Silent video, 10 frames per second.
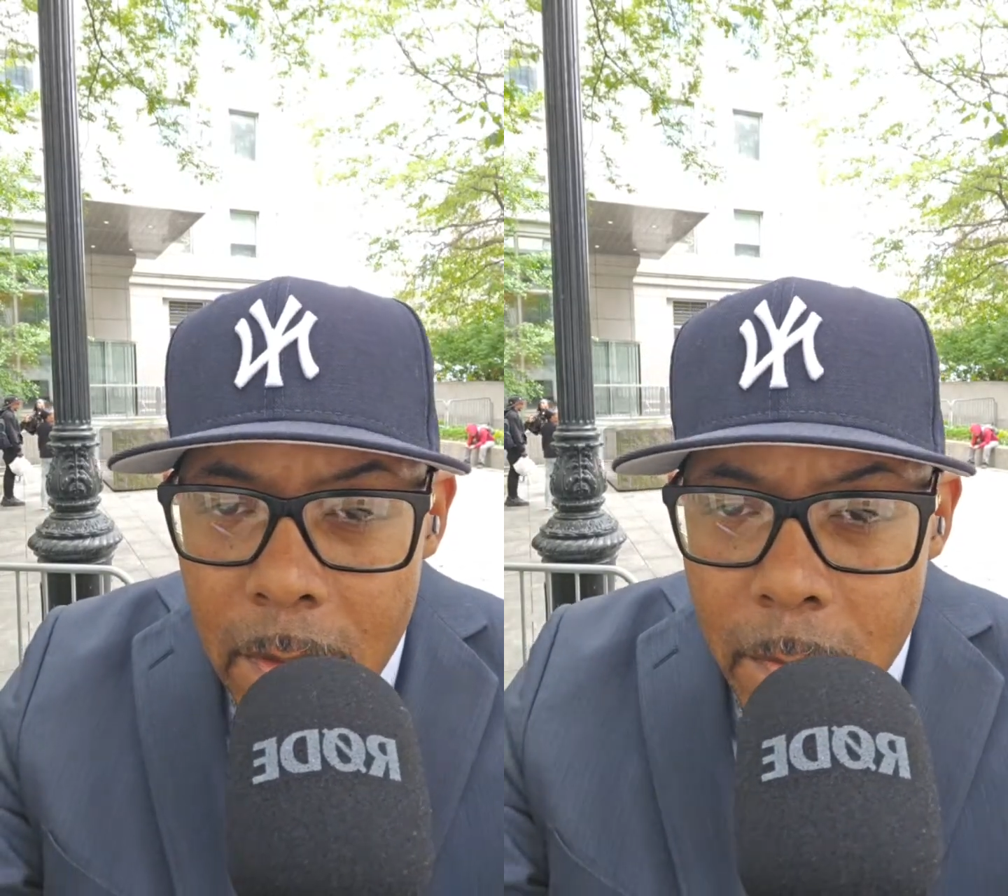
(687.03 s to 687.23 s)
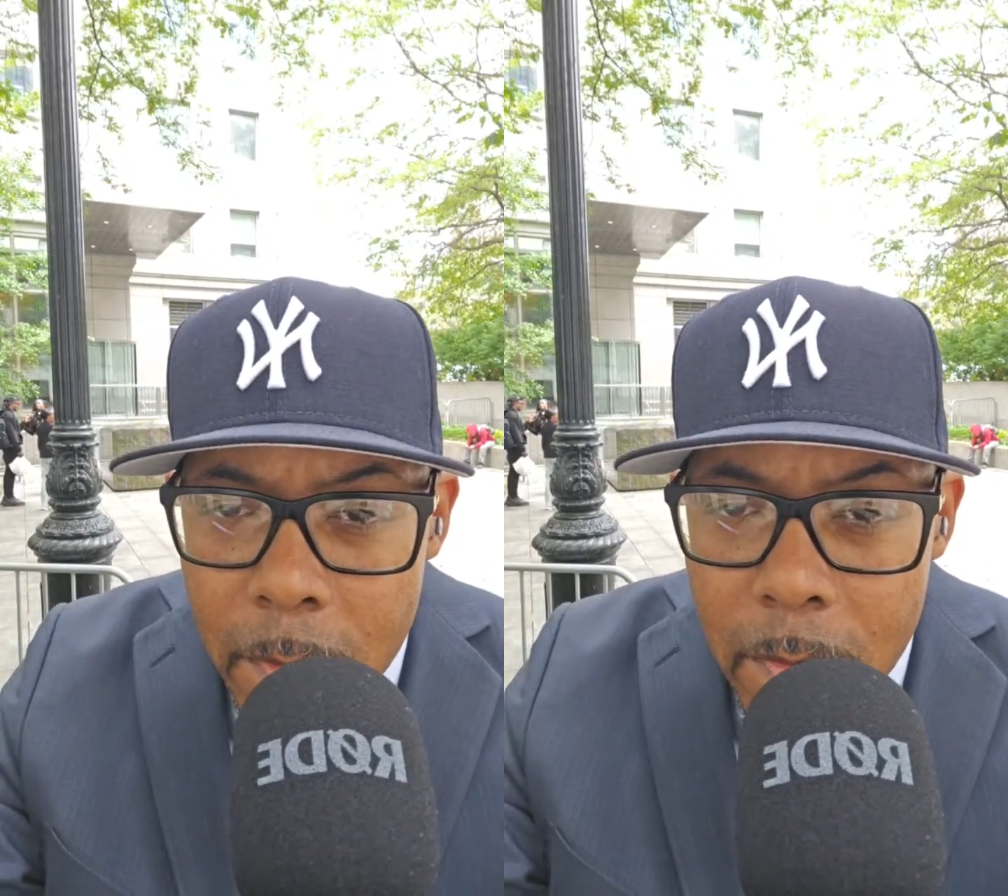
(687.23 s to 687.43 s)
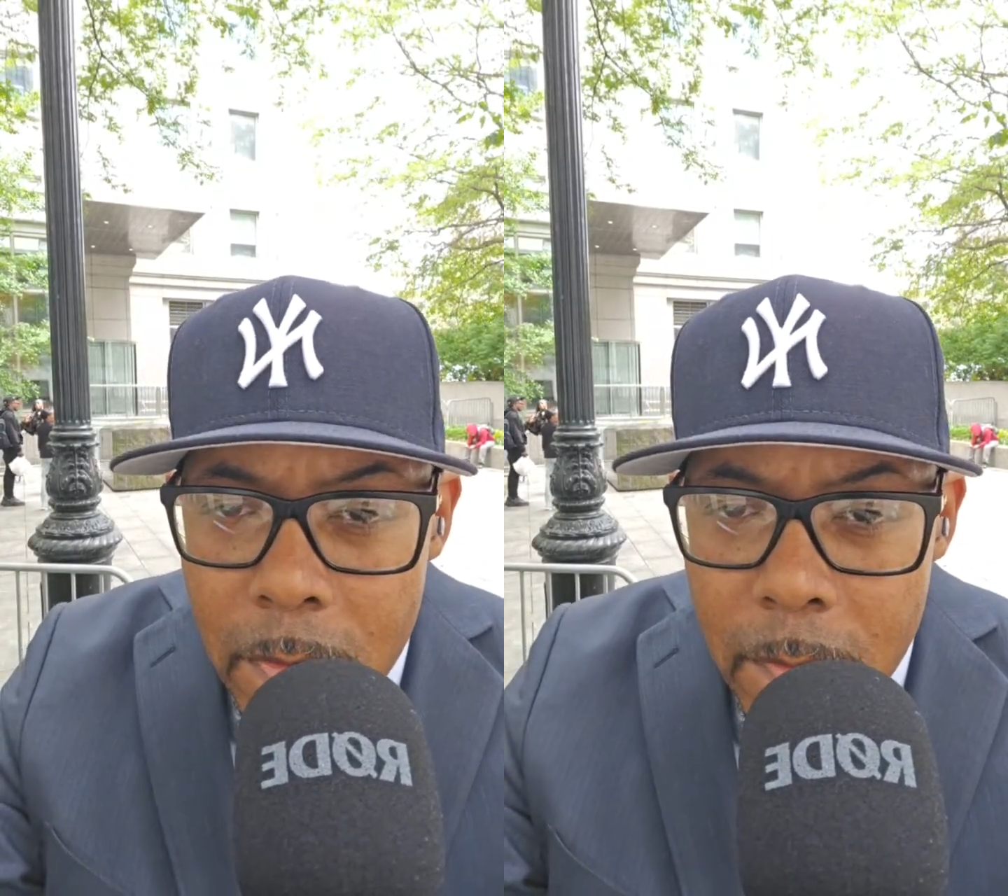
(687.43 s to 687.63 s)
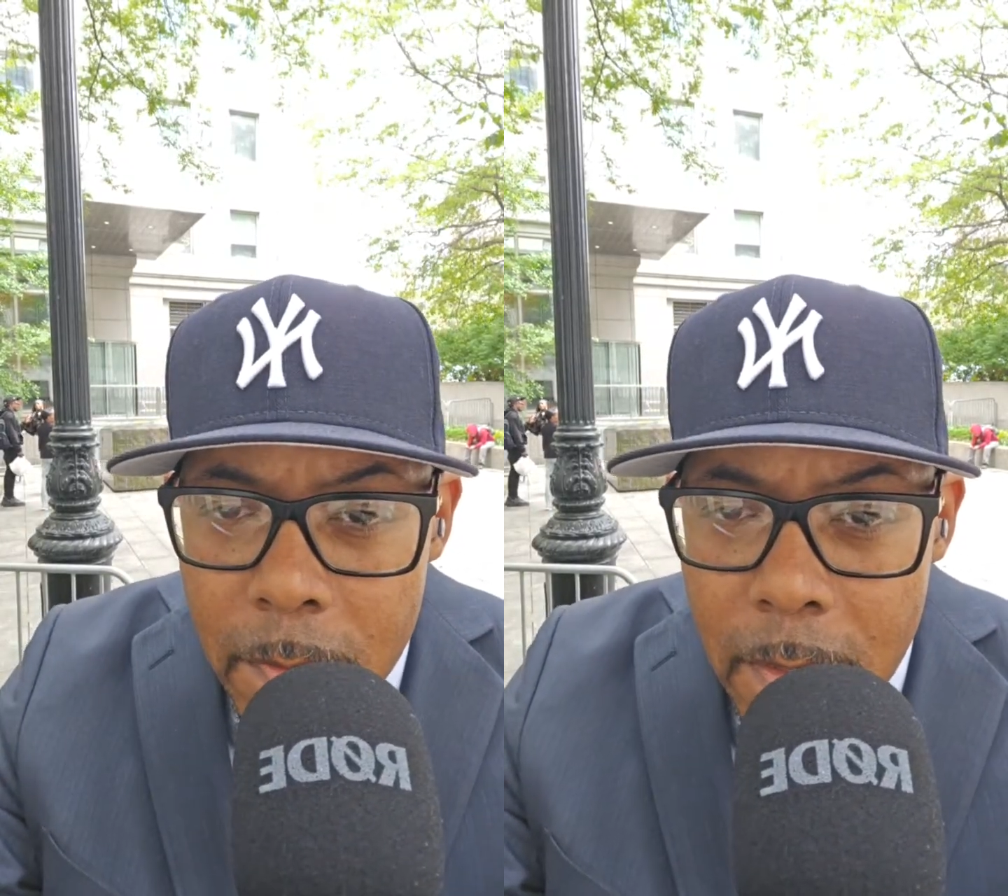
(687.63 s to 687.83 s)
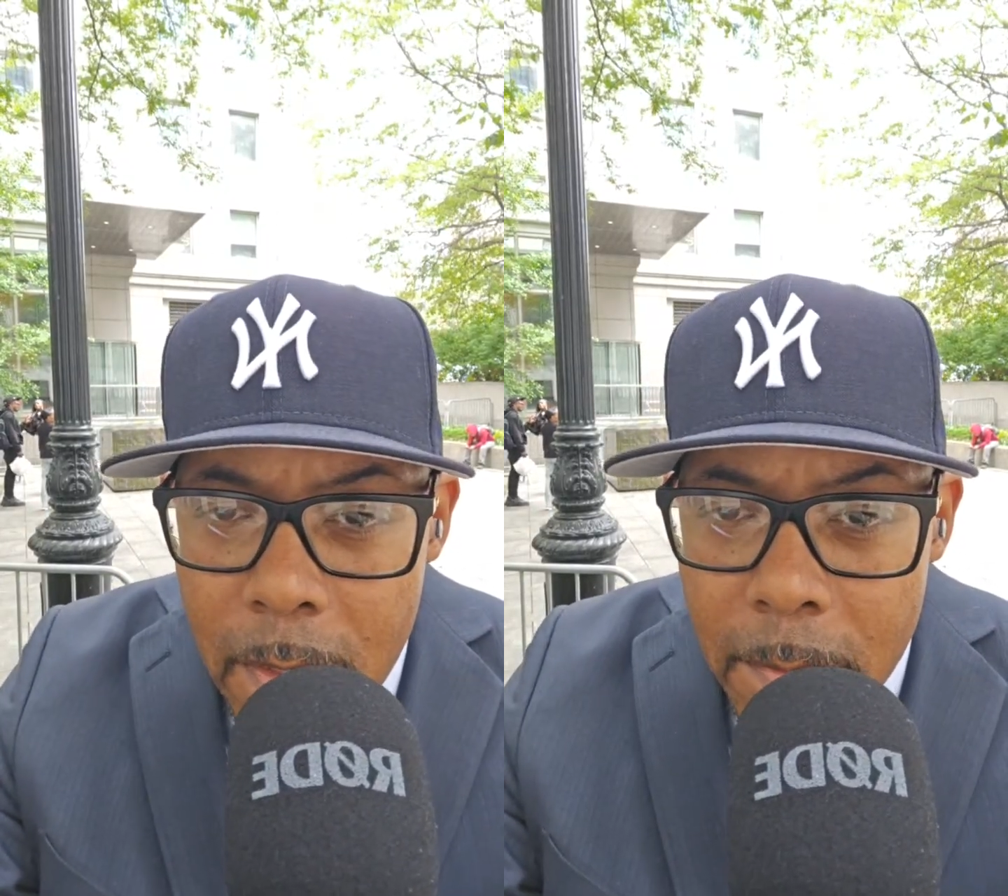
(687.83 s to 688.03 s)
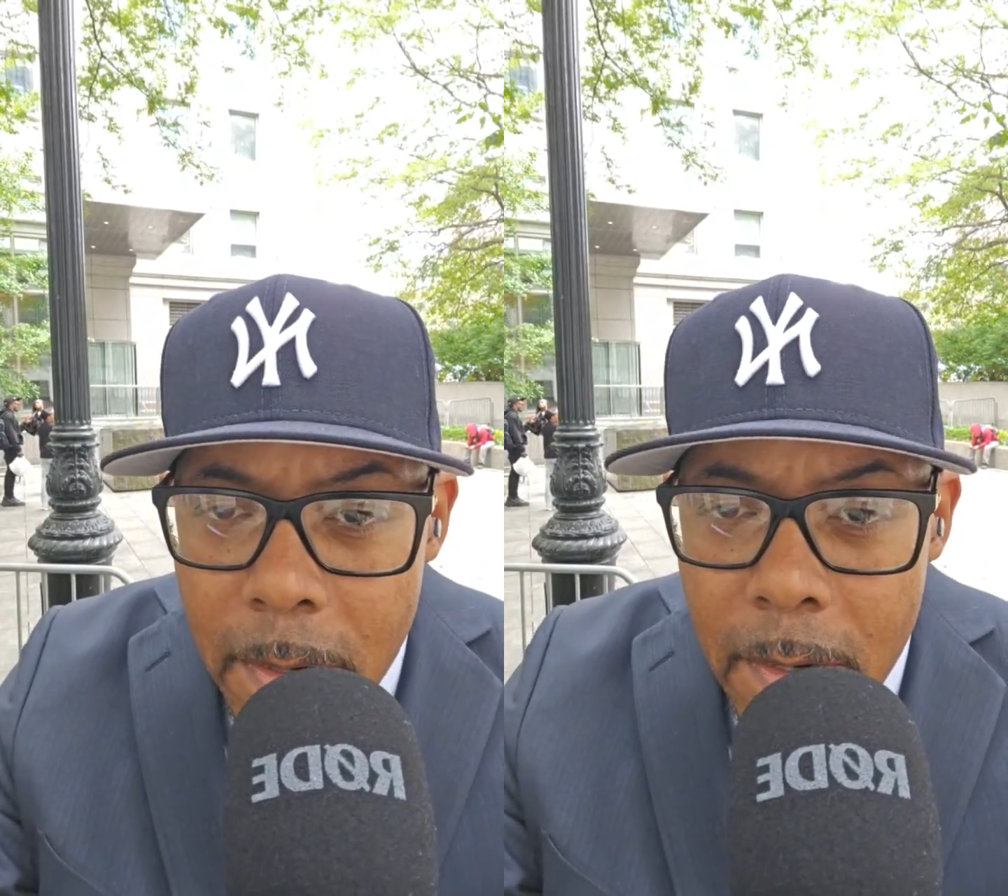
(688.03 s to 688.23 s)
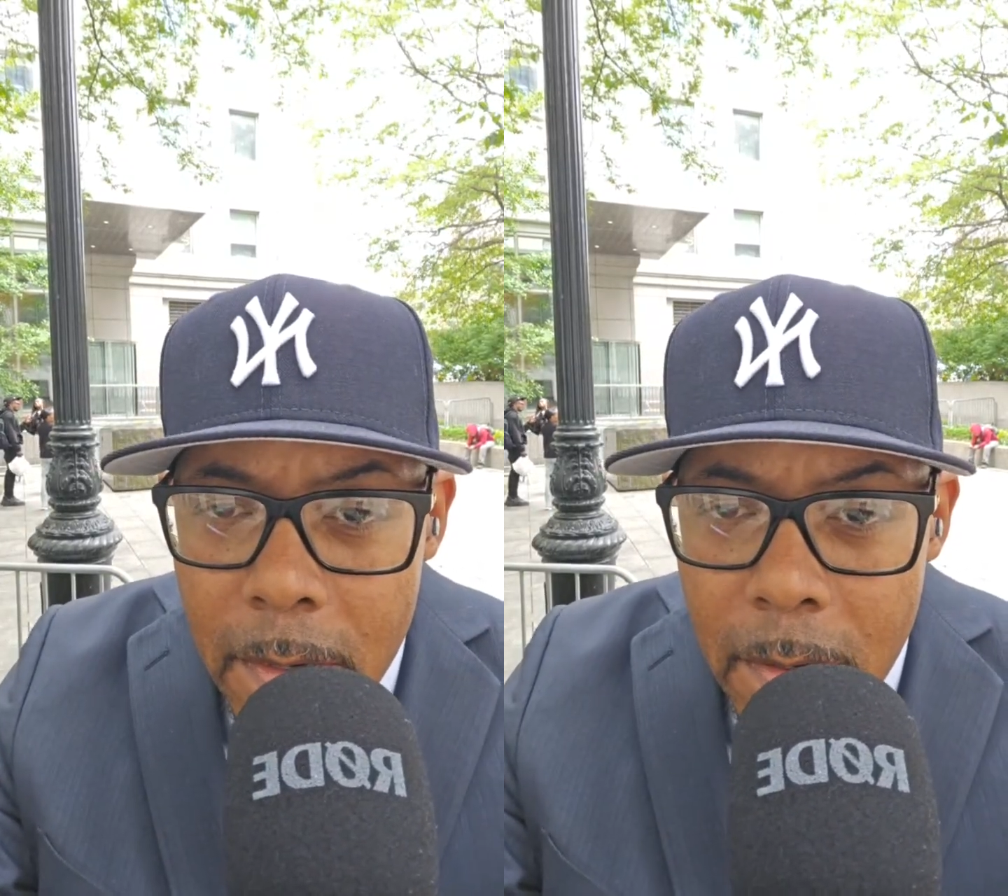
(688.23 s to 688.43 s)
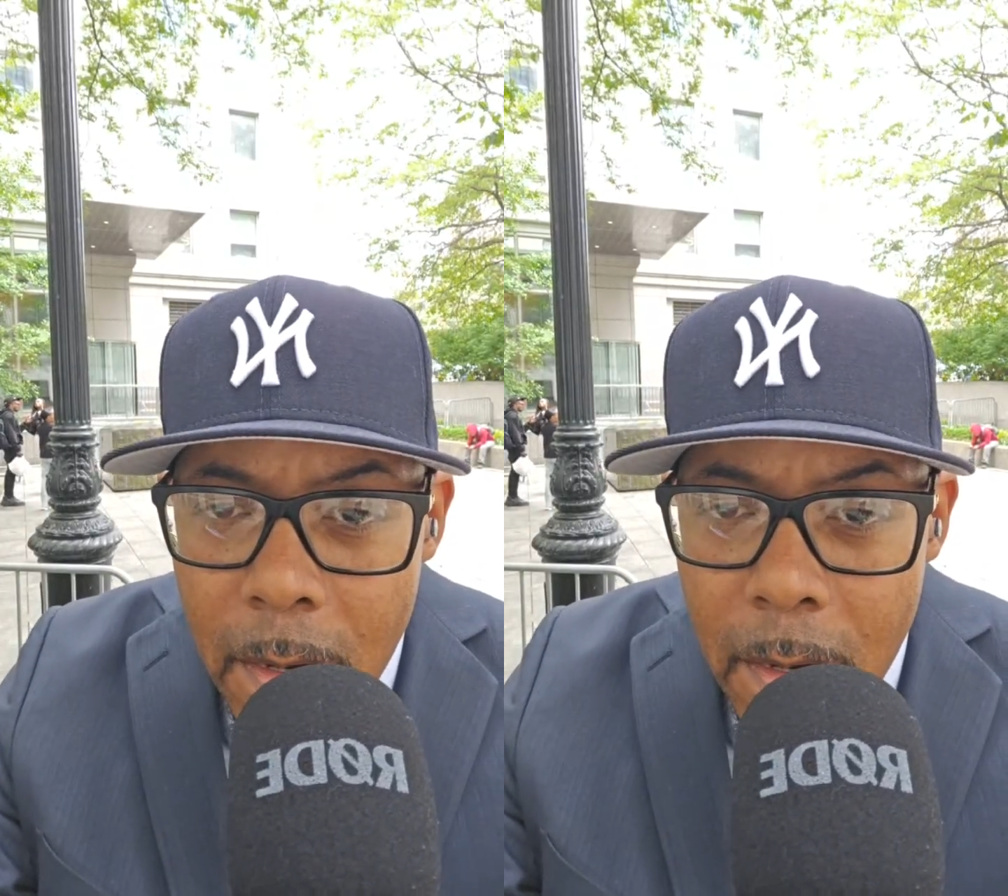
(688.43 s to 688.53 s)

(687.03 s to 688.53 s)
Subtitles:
abusive, kick them out of here.